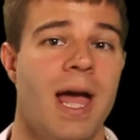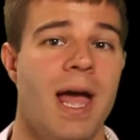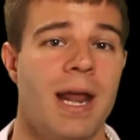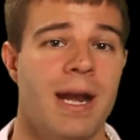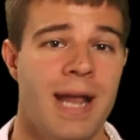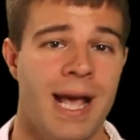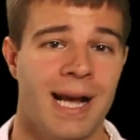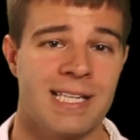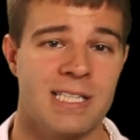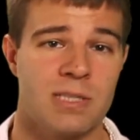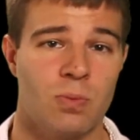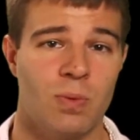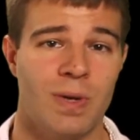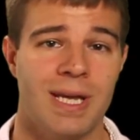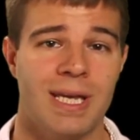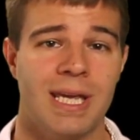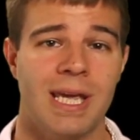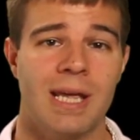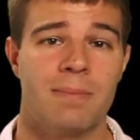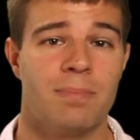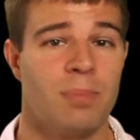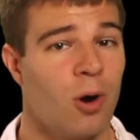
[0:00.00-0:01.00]
Next
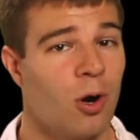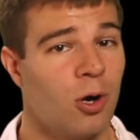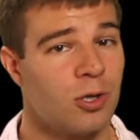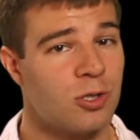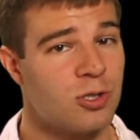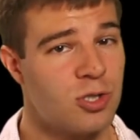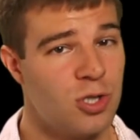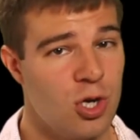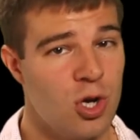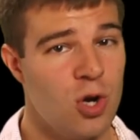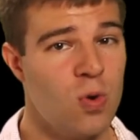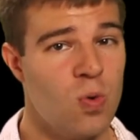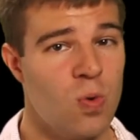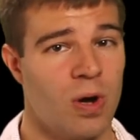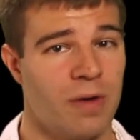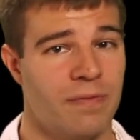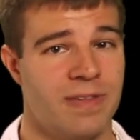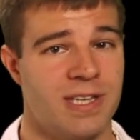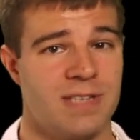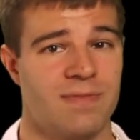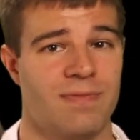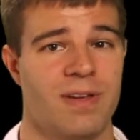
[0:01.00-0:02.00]
week, in part 2
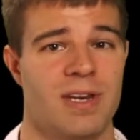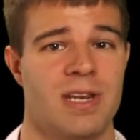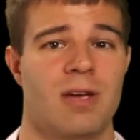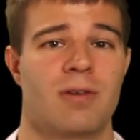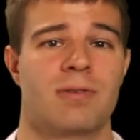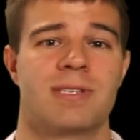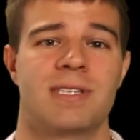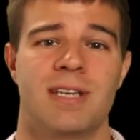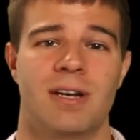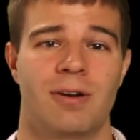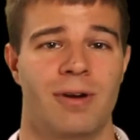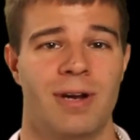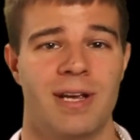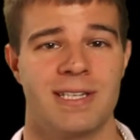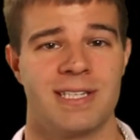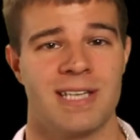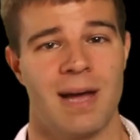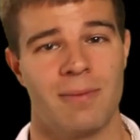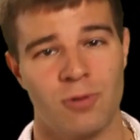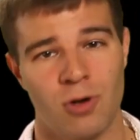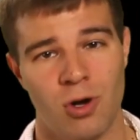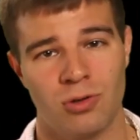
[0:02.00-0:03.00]
of this video series,
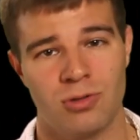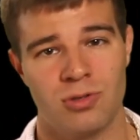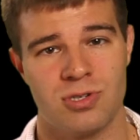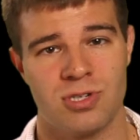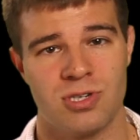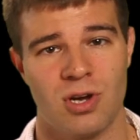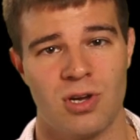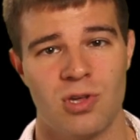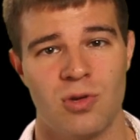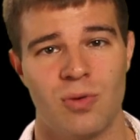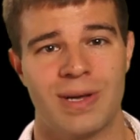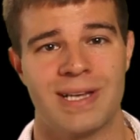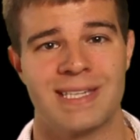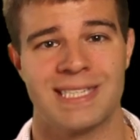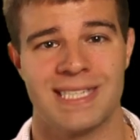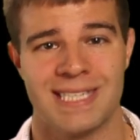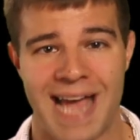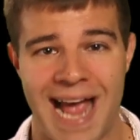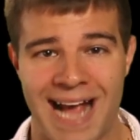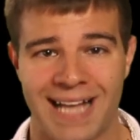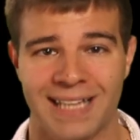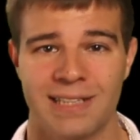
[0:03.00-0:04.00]
I'm going to show you
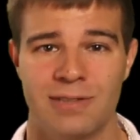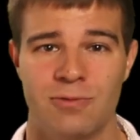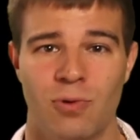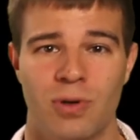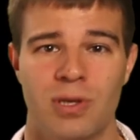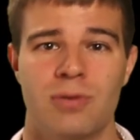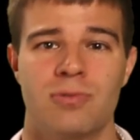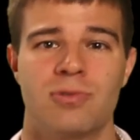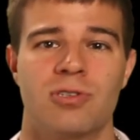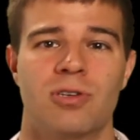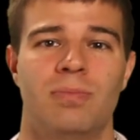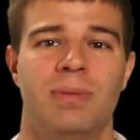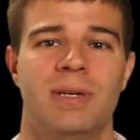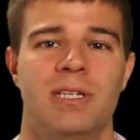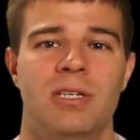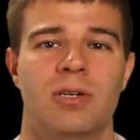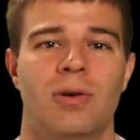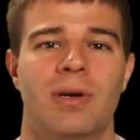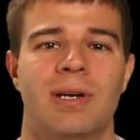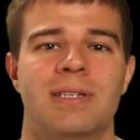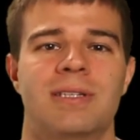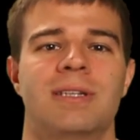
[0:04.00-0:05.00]
exactly what you should be
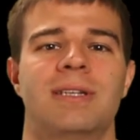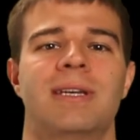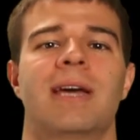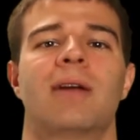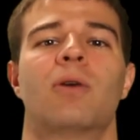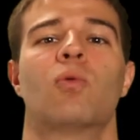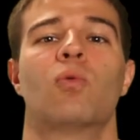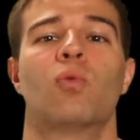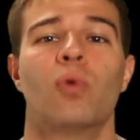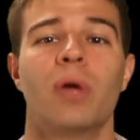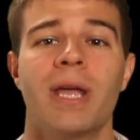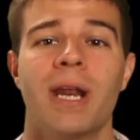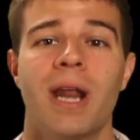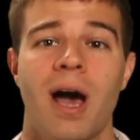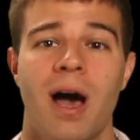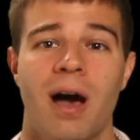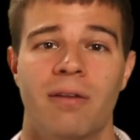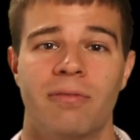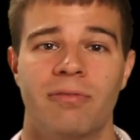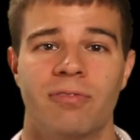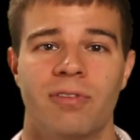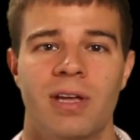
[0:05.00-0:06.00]
doing to get rid
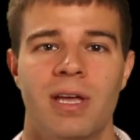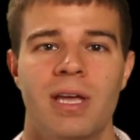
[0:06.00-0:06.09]
of